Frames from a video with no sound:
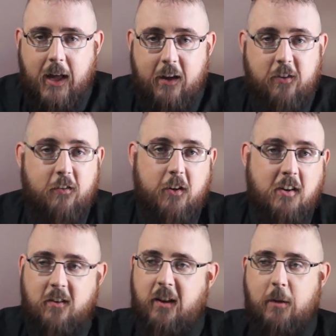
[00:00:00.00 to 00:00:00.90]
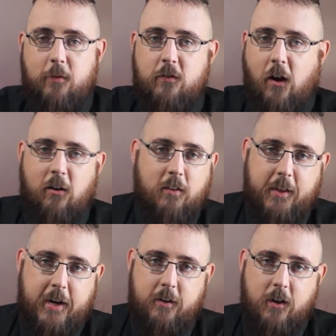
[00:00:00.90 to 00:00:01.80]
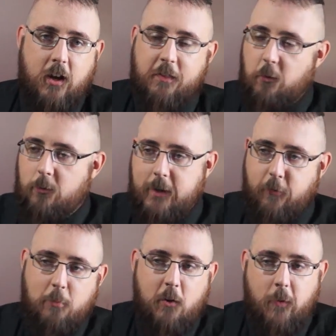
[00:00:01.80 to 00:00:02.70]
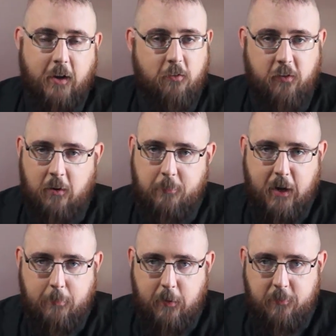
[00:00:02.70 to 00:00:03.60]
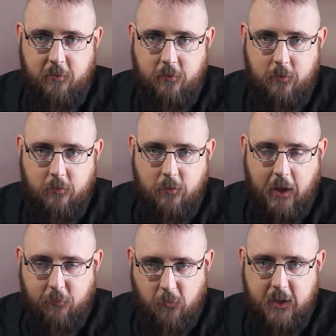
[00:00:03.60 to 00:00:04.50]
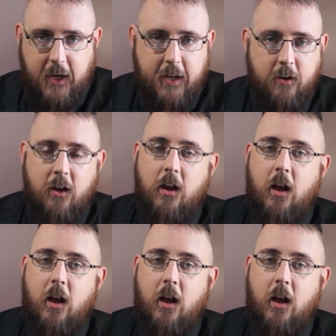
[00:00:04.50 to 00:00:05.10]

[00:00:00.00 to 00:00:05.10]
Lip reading: Essentially disables all of that. There will never be Windows 10 pop-ups ever again.